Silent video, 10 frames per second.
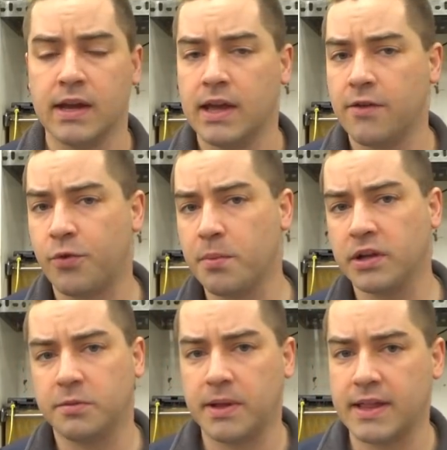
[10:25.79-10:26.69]
If we
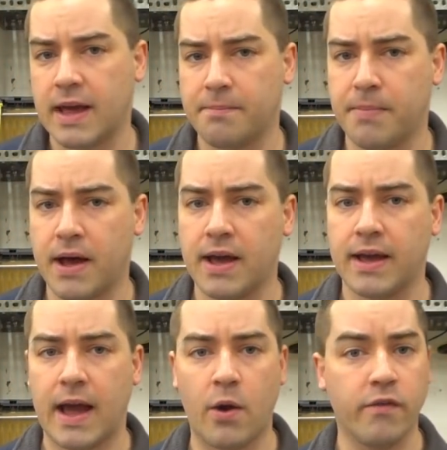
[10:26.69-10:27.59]
multiply that by
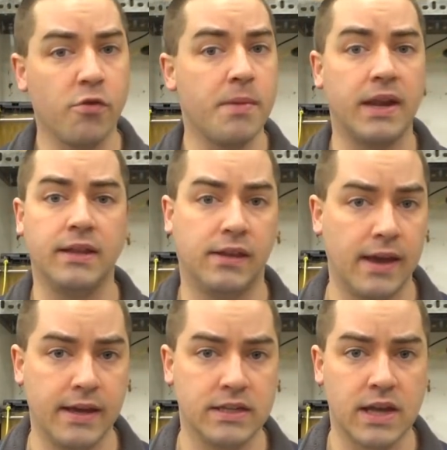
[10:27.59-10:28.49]
however many
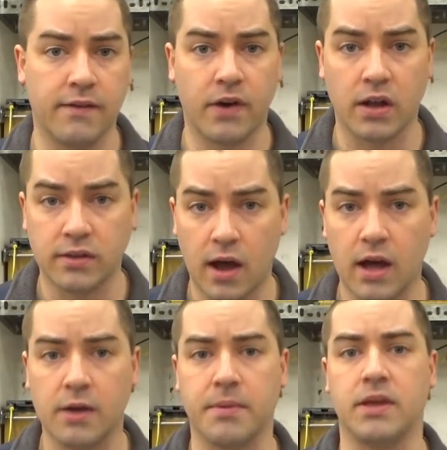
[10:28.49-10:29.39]
days of
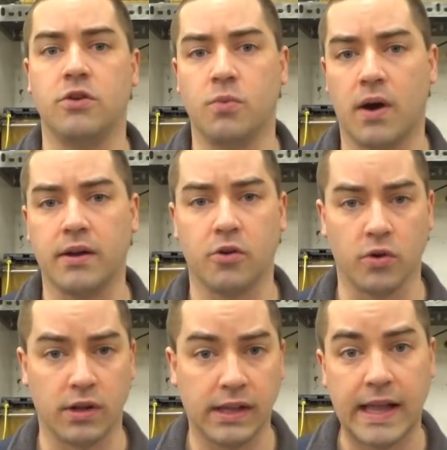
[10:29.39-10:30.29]
autonomy you want, or
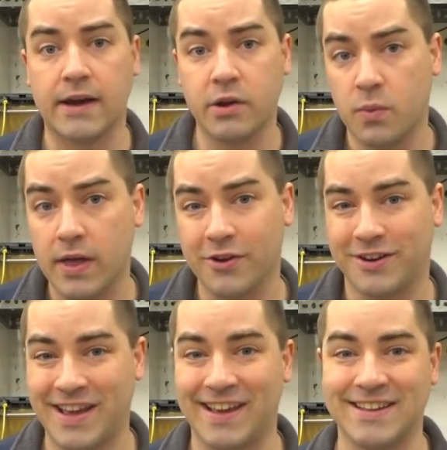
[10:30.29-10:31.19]
cloudy weather
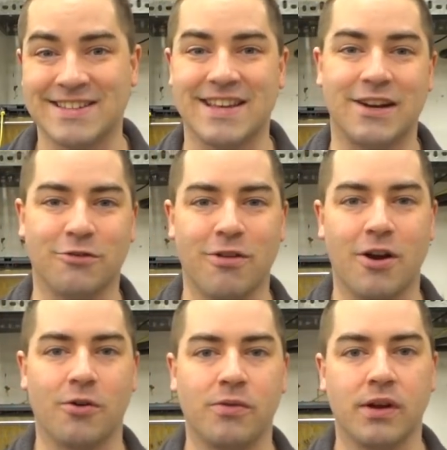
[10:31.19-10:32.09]
days in a
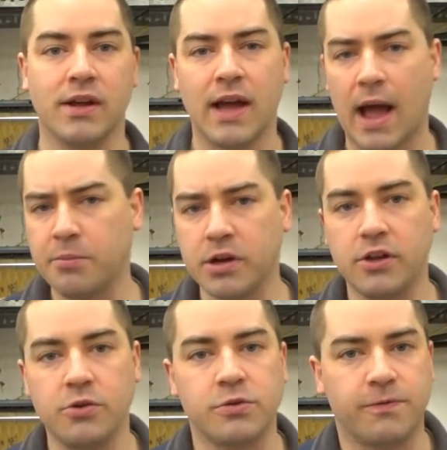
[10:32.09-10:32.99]
row, I'm going to
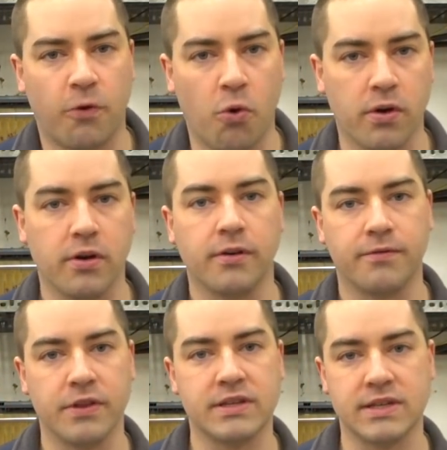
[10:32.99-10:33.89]
use 4
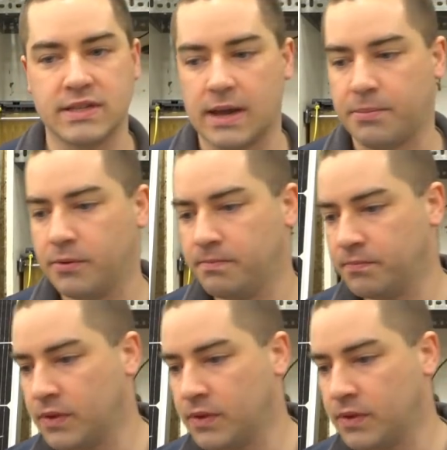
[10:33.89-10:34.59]
for this example,